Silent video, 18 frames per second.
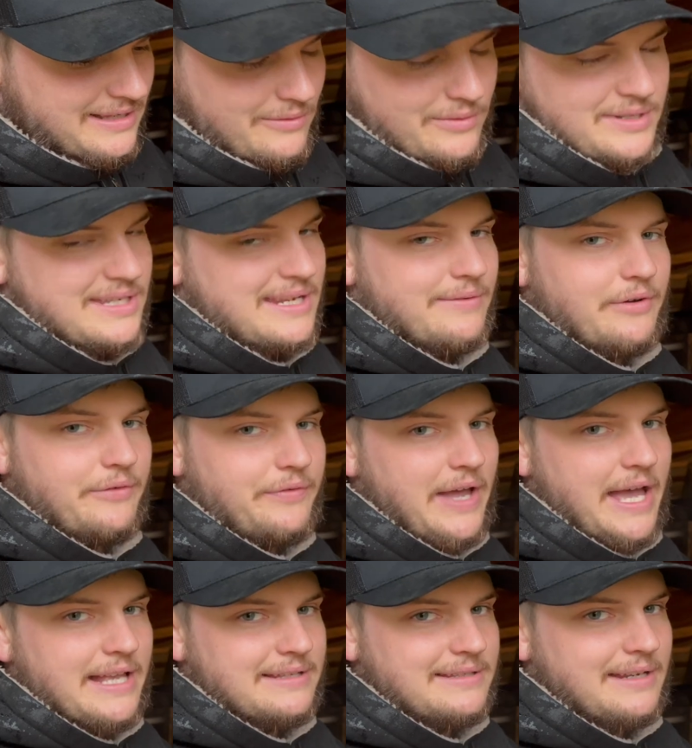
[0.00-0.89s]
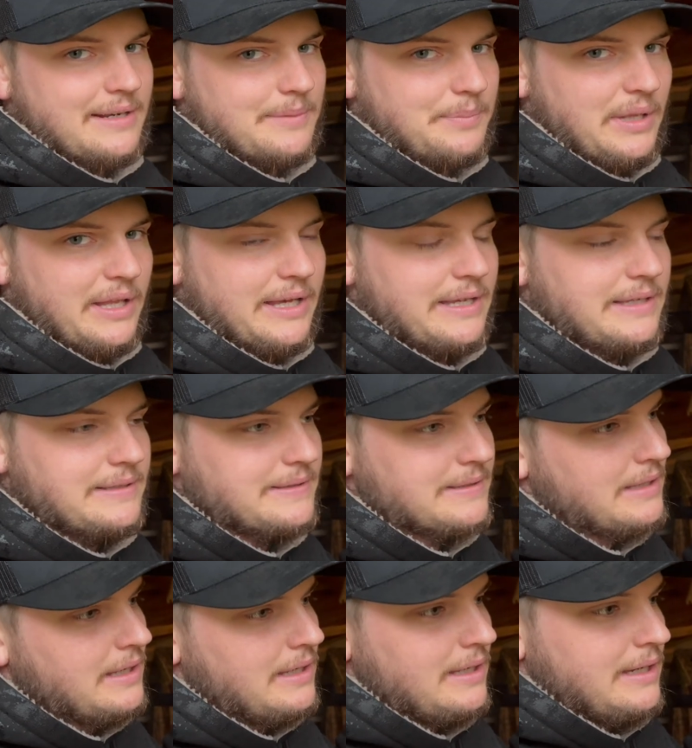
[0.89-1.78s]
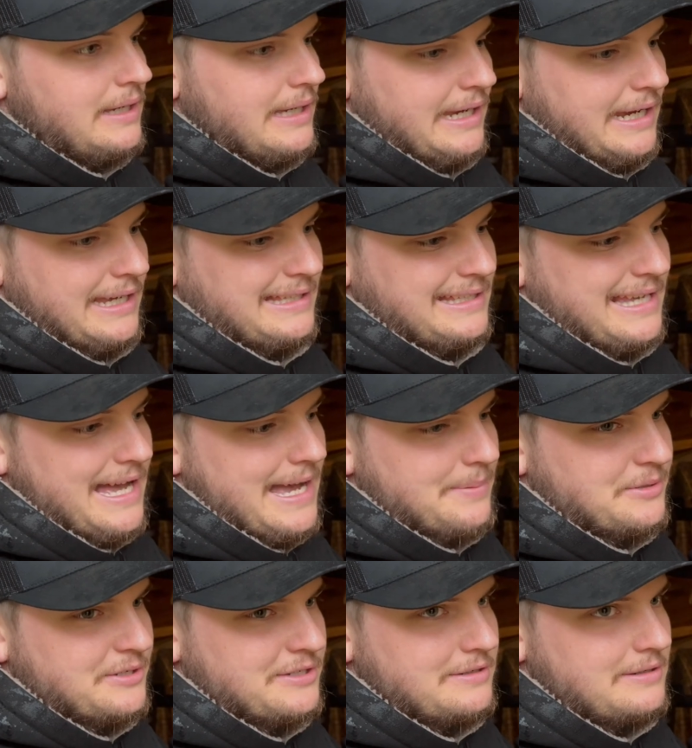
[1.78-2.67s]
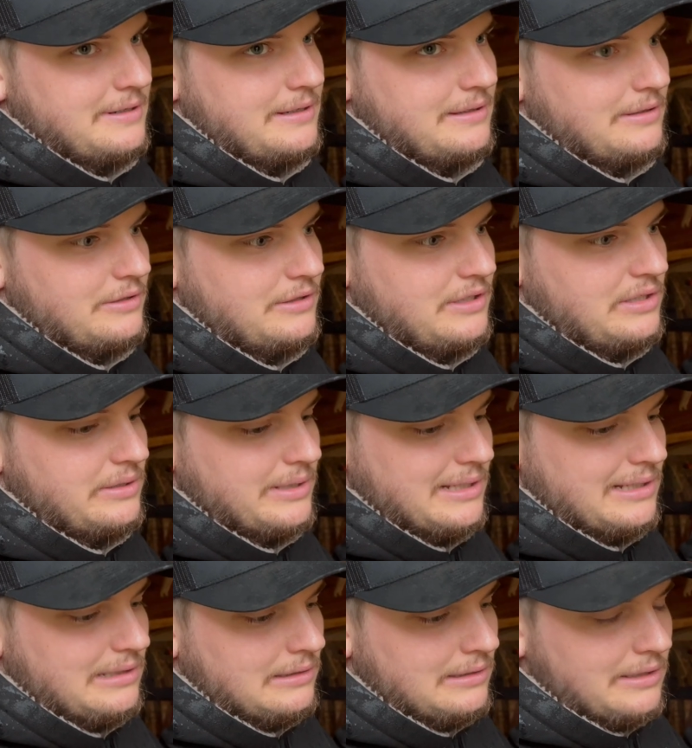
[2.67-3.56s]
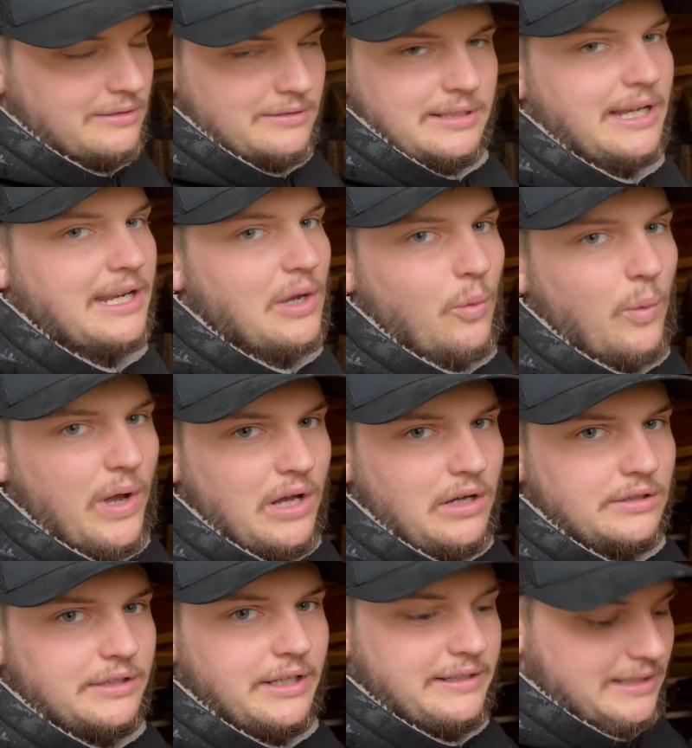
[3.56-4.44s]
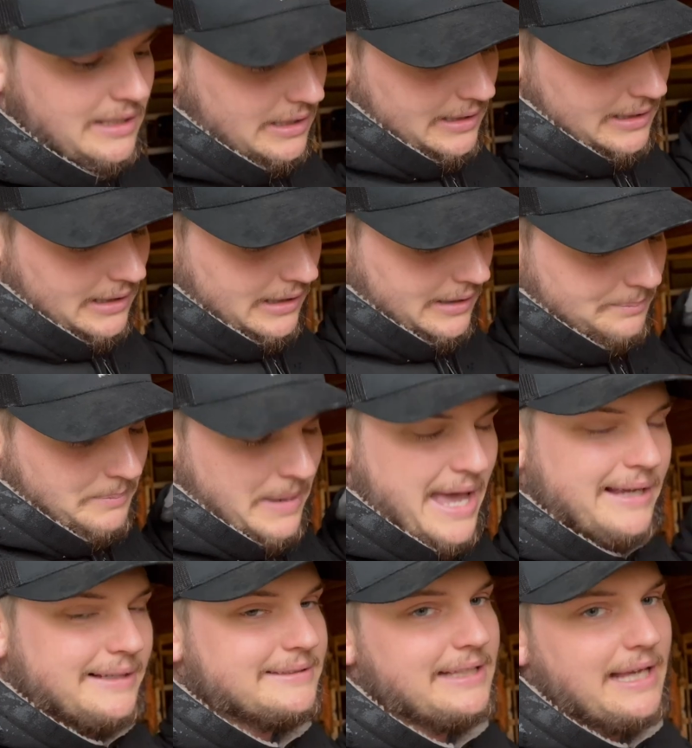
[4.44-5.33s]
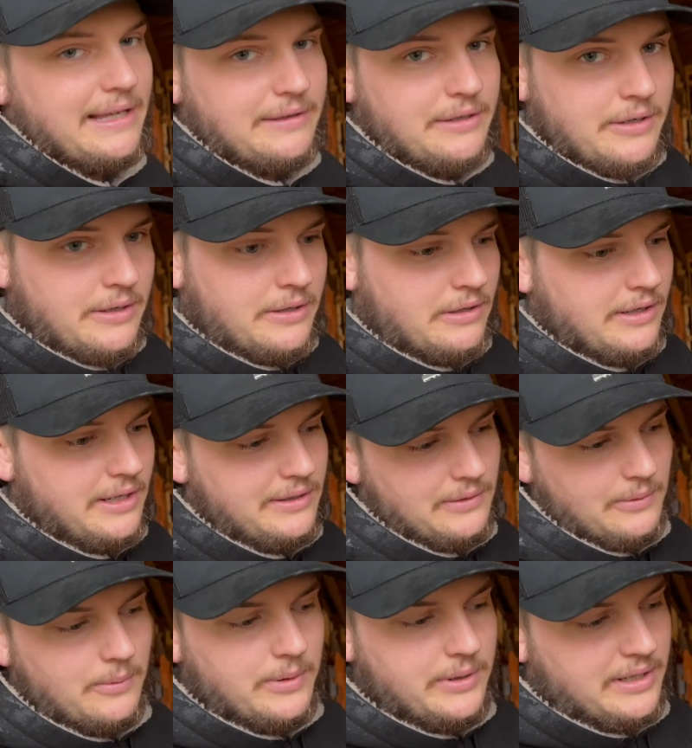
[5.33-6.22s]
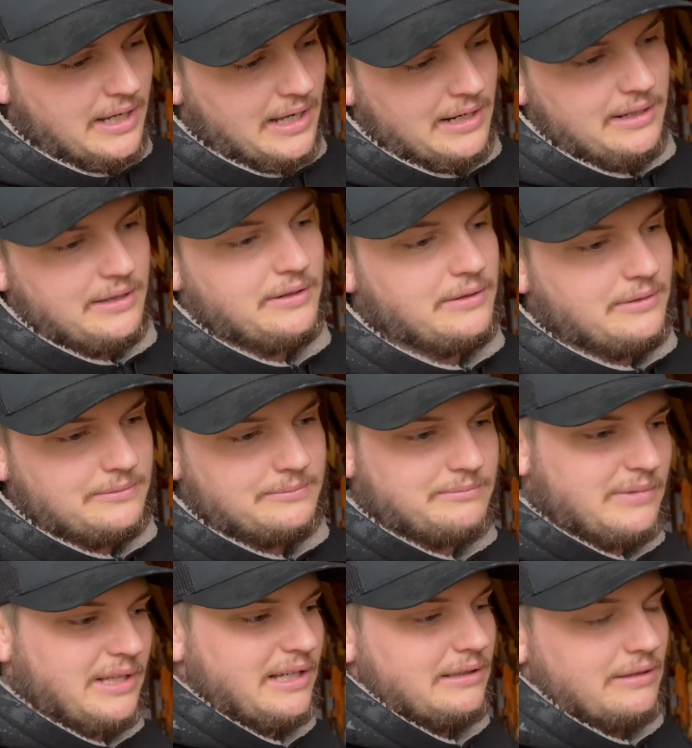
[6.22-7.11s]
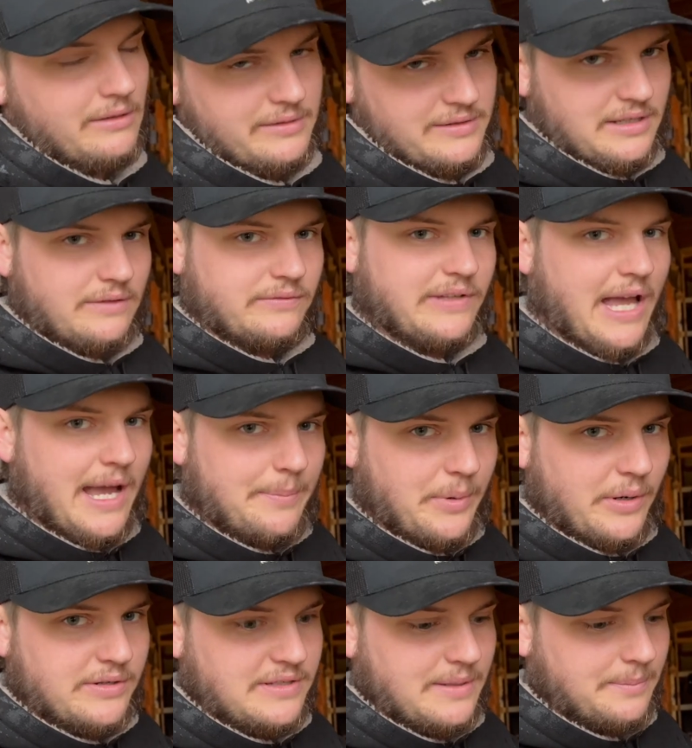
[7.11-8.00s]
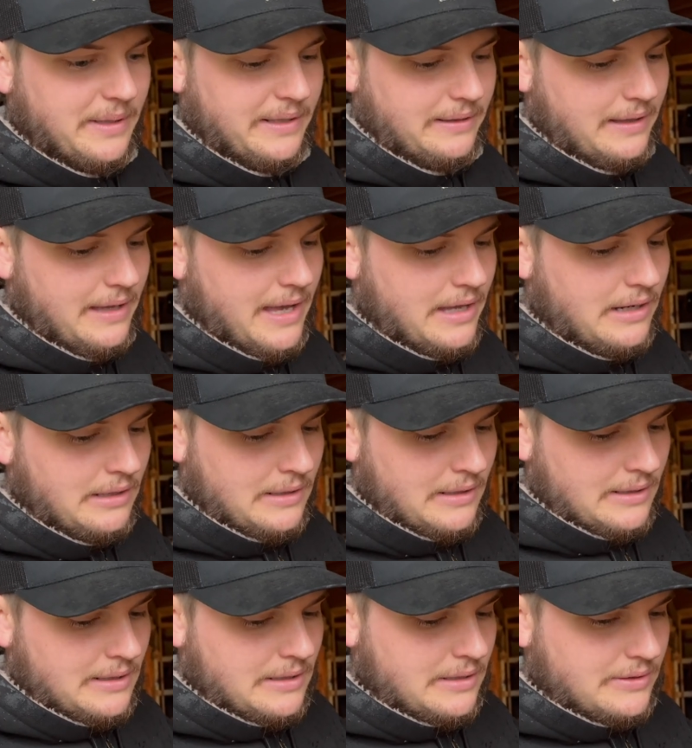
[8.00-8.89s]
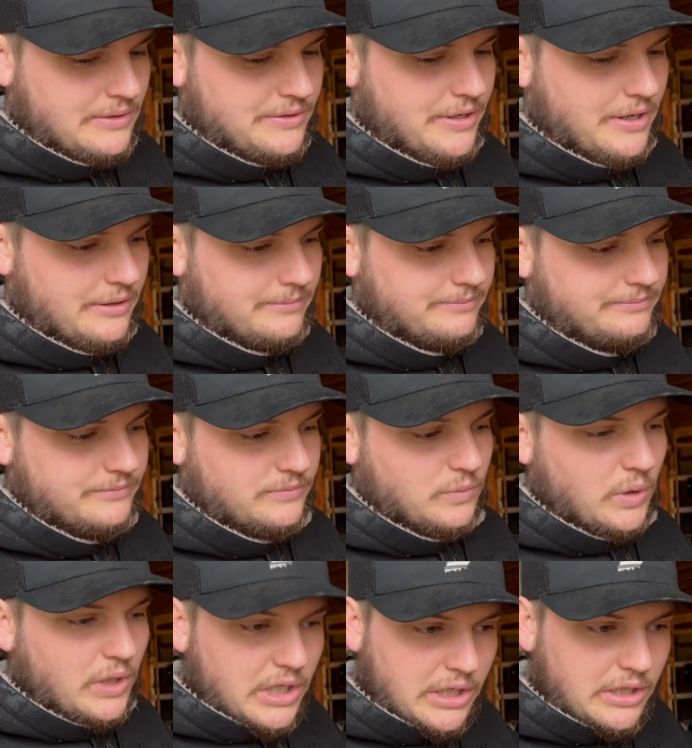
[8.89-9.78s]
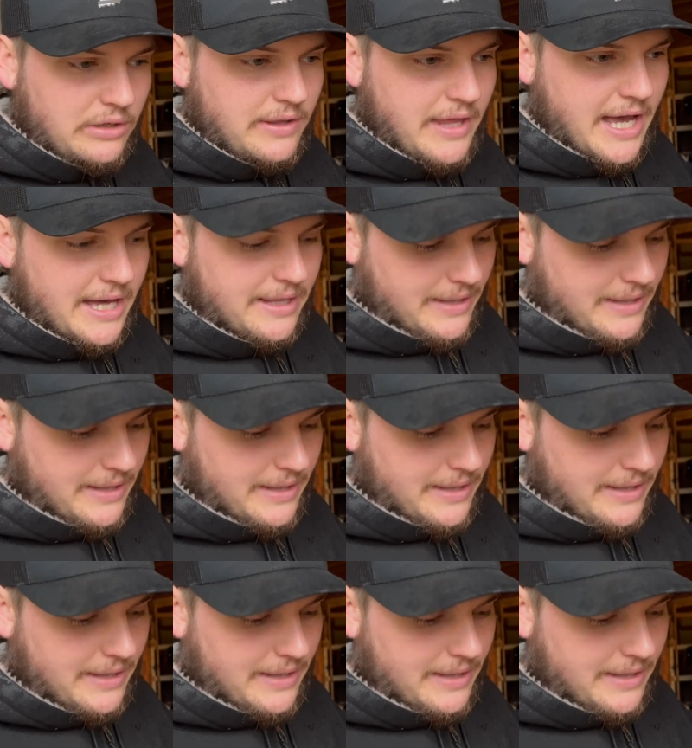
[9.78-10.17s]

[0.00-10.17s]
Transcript: it was never fastened in place. And the options are either you do a little tiny weld on the backside there underneath, or you gotta do like a little self tap or something like that. So we're gonna do that.